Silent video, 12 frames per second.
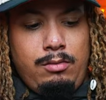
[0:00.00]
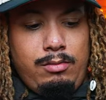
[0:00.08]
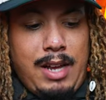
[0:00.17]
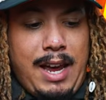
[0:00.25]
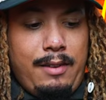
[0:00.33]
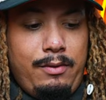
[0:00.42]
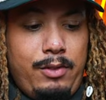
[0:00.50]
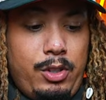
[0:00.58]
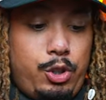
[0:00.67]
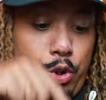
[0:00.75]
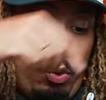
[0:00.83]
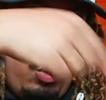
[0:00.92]
like the
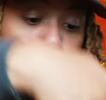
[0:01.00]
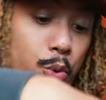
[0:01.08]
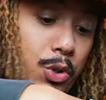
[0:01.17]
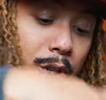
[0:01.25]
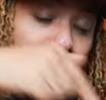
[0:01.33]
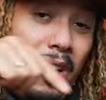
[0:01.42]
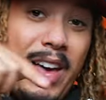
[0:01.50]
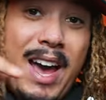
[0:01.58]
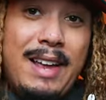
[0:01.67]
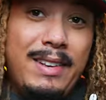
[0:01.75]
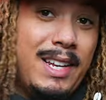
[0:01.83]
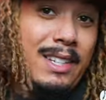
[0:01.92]
screws and all
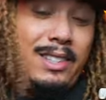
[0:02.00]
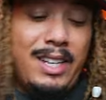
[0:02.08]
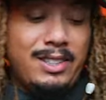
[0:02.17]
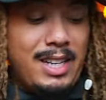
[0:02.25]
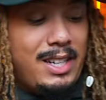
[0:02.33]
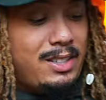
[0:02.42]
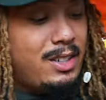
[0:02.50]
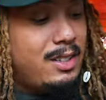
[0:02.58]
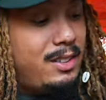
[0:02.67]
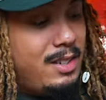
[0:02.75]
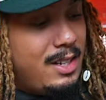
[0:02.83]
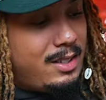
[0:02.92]
that, is it's it's gonna
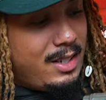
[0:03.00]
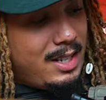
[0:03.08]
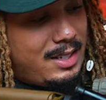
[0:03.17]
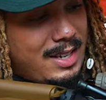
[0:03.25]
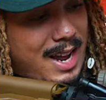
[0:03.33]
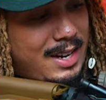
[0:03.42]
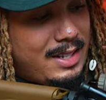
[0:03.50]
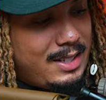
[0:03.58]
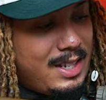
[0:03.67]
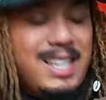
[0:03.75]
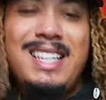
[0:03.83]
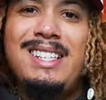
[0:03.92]
it's it's not as
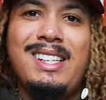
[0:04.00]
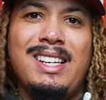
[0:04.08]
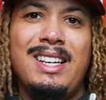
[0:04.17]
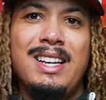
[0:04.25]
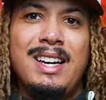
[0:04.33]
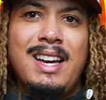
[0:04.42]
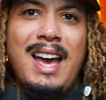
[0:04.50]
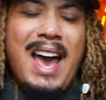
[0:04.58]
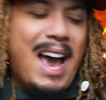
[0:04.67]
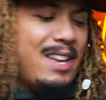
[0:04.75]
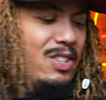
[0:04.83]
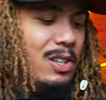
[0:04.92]
easy
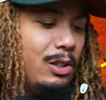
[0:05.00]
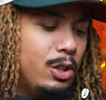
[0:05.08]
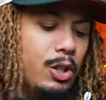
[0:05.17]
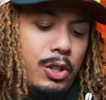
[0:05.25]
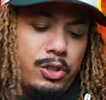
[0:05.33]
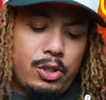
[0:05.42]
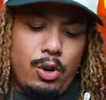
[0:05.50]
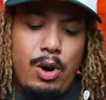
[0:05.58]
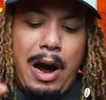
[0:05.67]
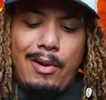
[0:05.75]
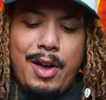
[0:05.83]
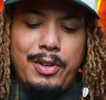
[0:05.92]
as it looks. So
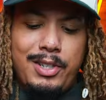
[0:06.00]
I'd rather